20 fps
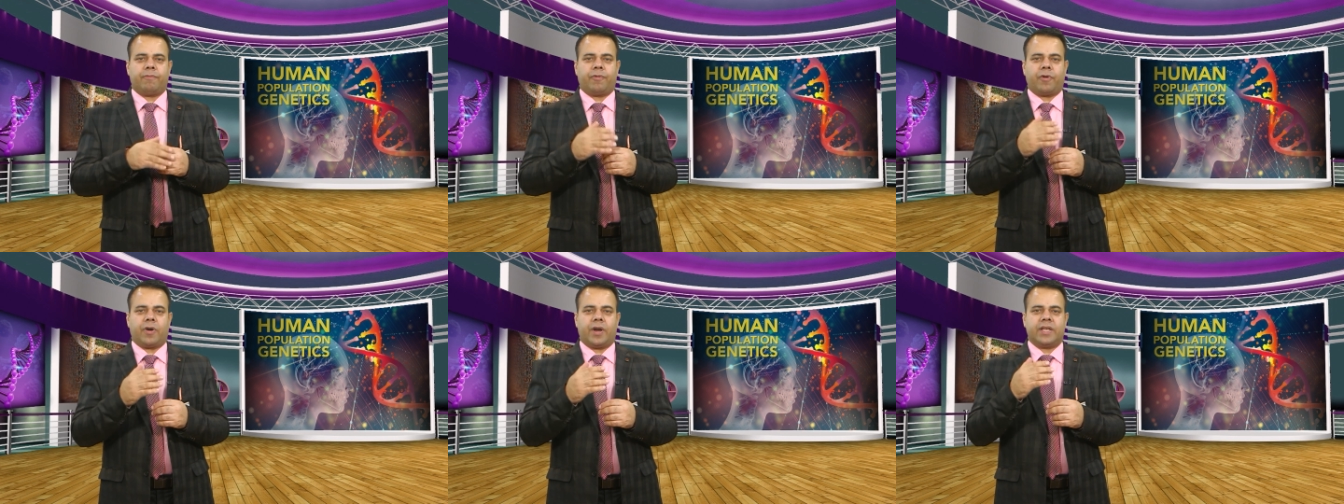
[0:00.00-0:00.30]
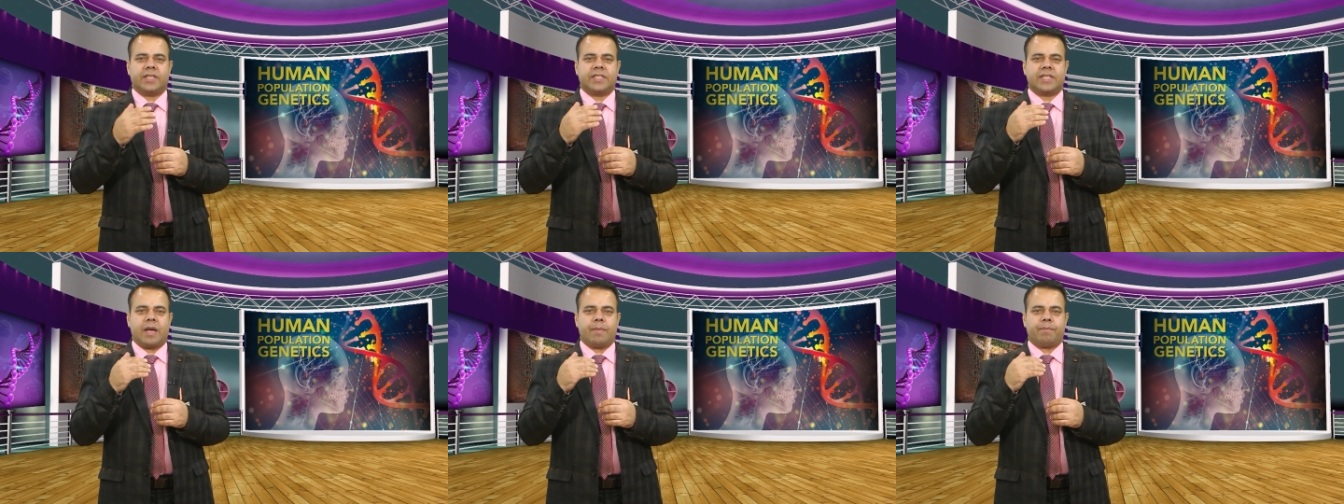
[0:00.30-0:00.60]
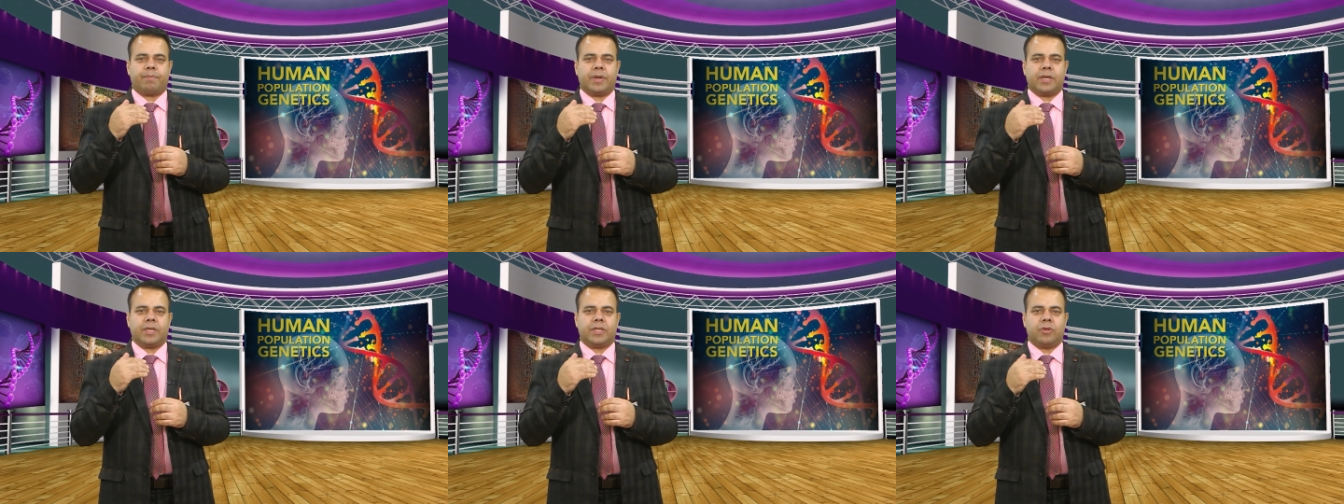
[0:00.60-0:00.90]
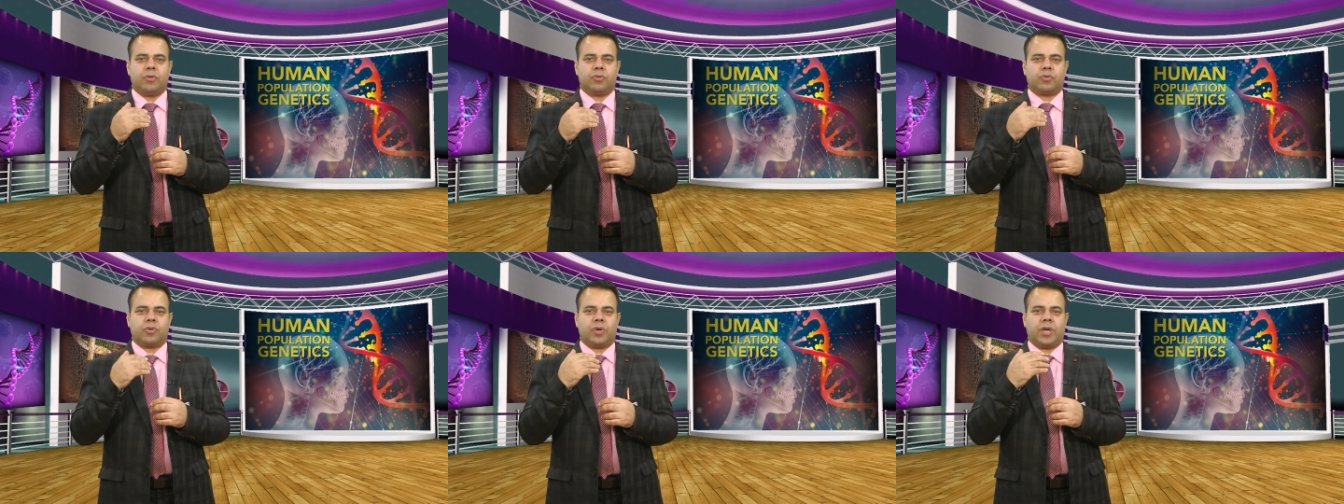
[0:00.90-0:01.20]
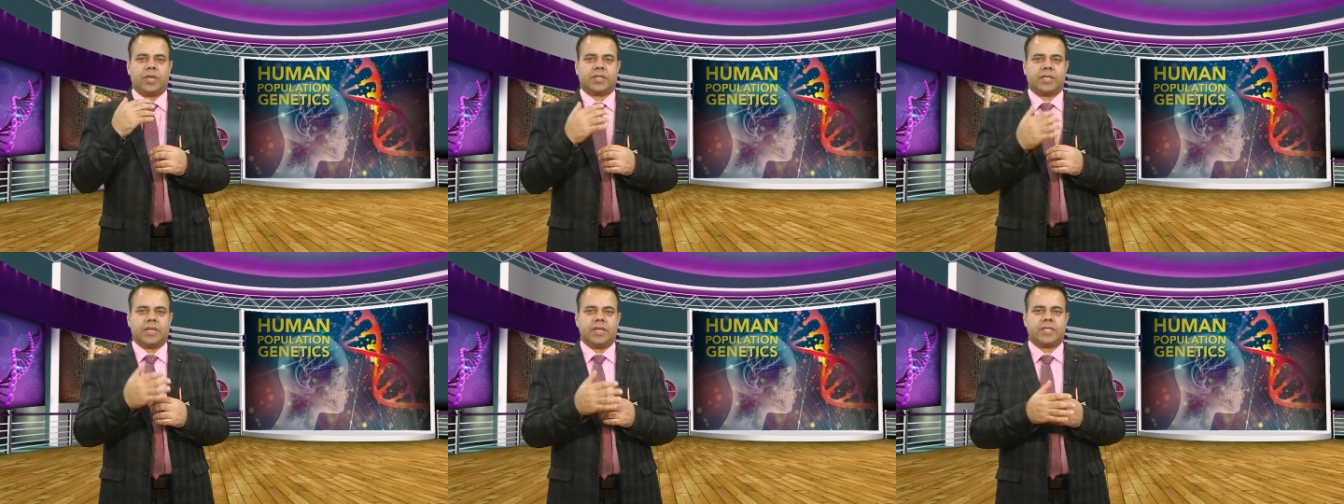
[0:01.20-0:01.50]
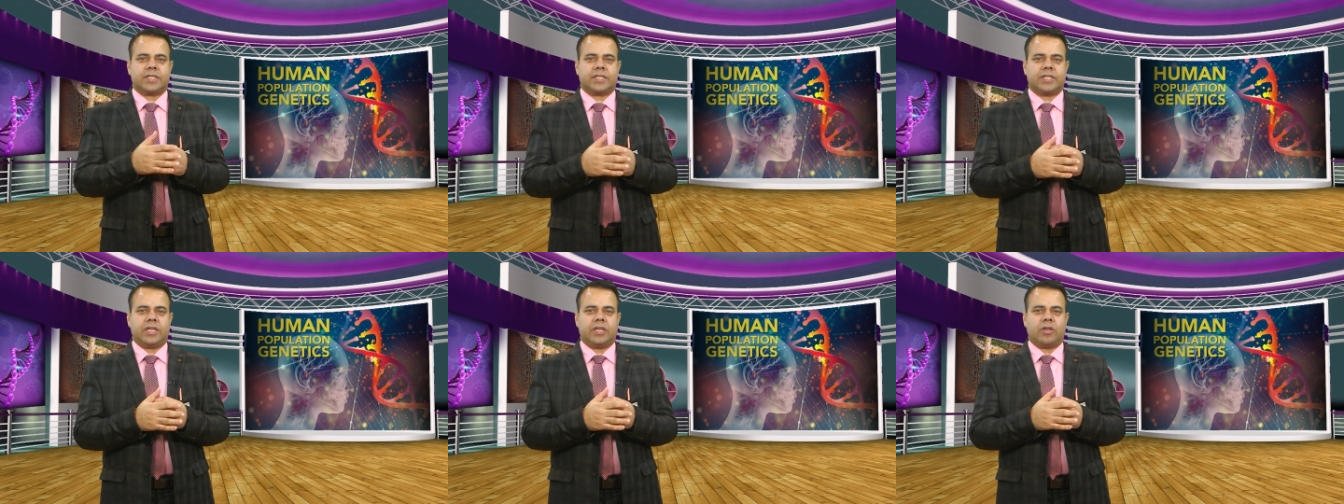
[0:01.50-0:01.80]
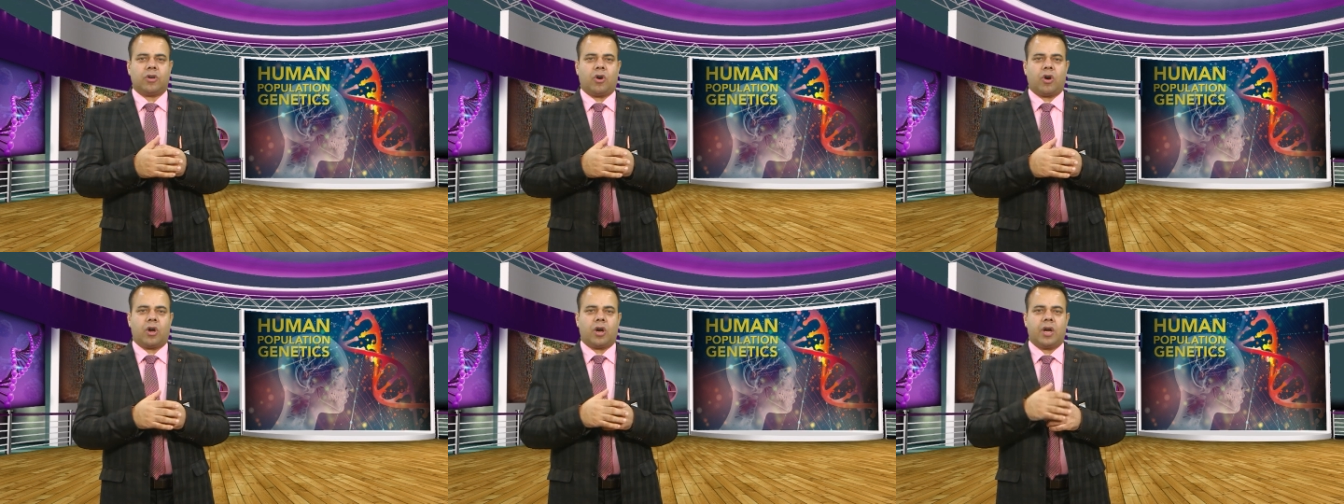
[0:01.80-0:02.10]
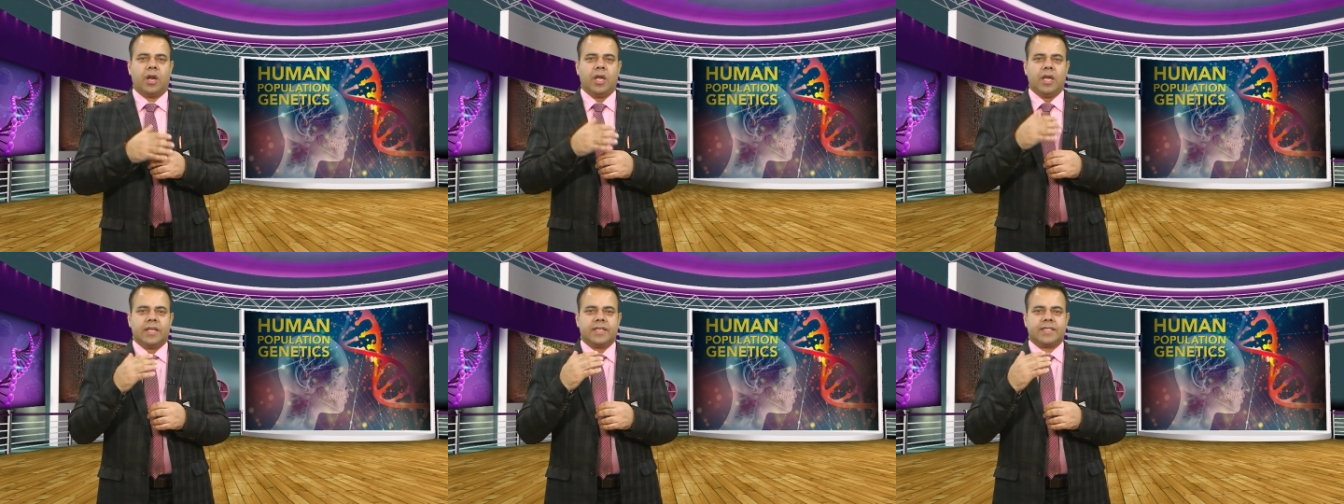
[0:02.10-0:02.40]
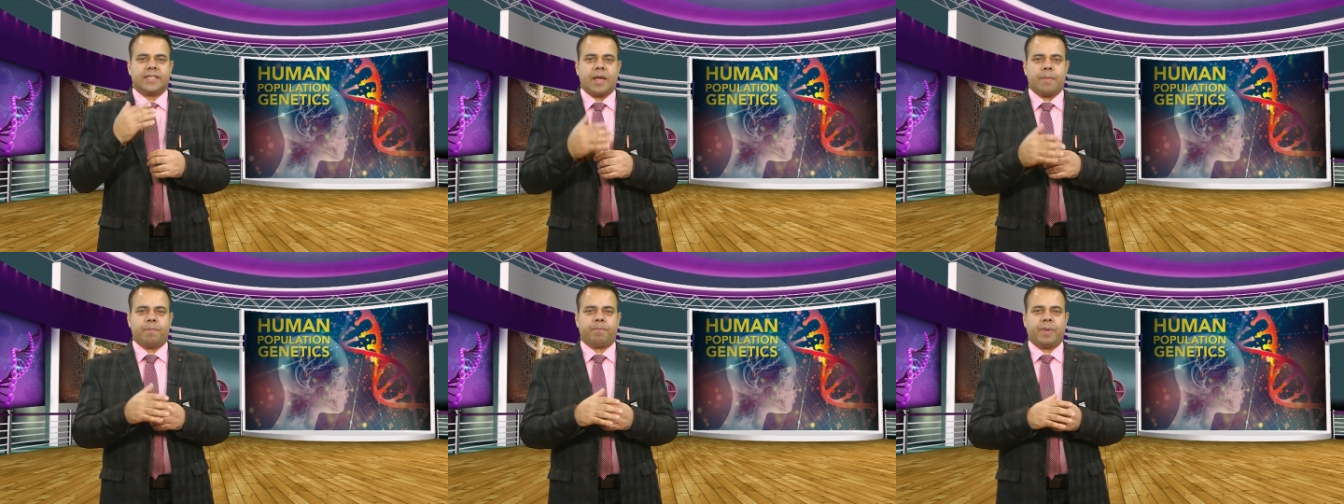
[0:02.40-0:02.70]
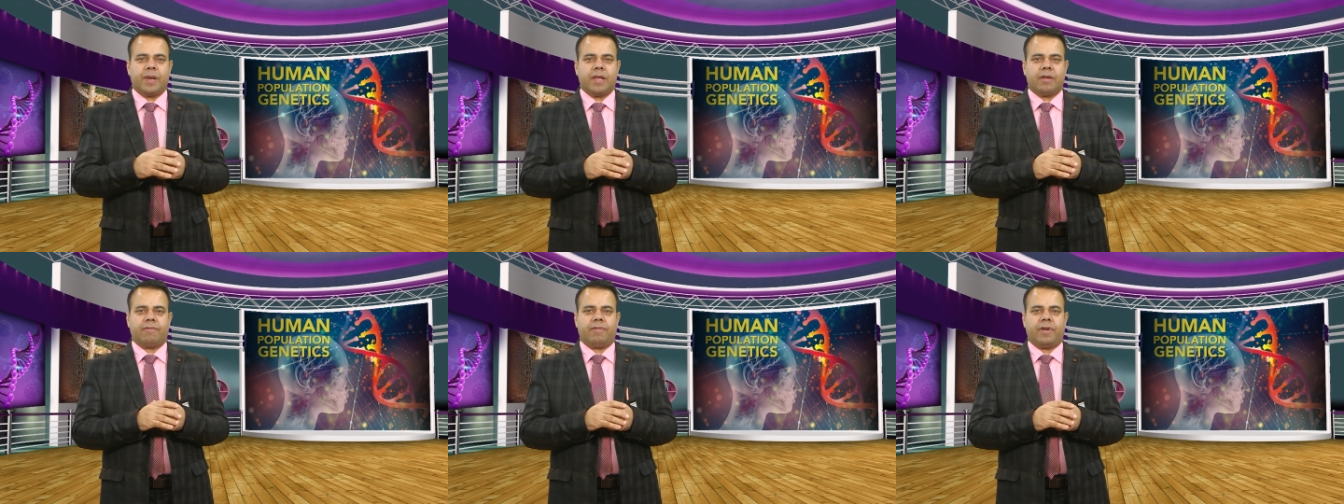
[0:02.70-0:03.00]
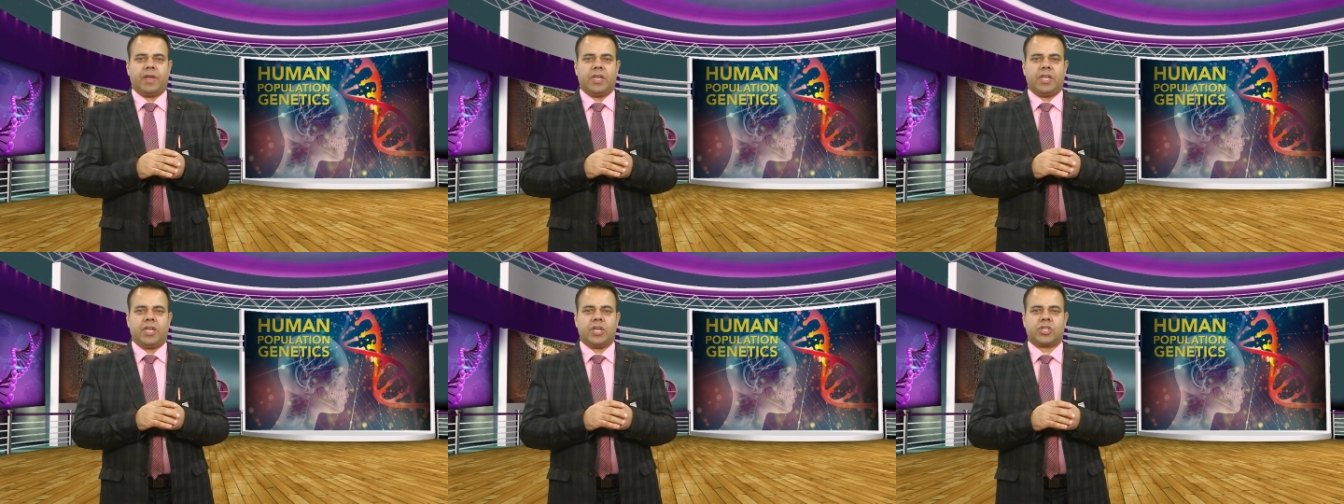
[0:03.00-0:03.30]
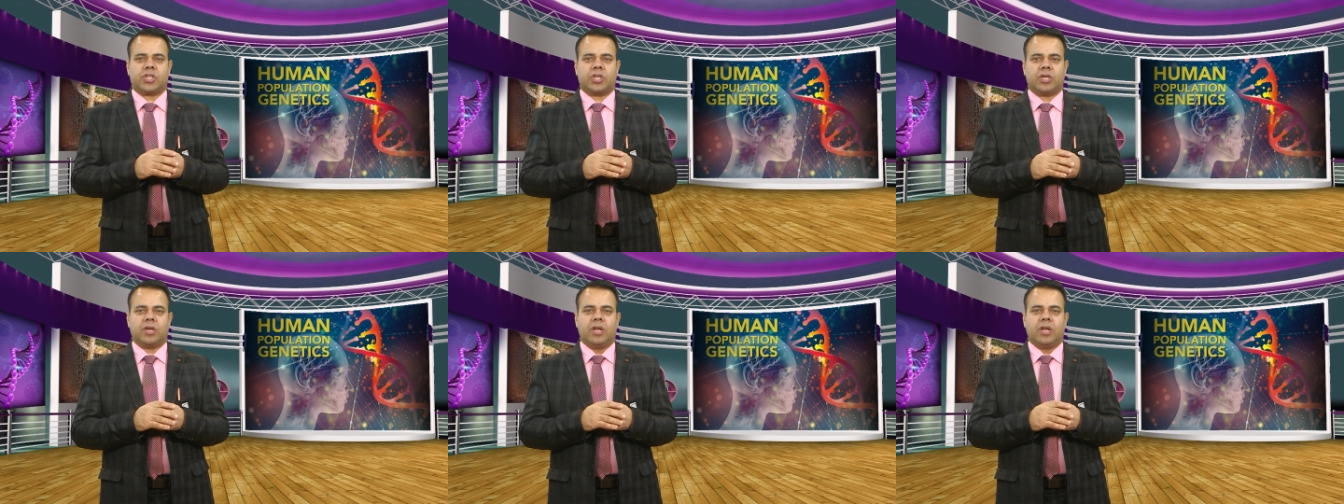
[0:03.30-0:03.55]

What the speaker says: for example due to ethnicity or sampling variation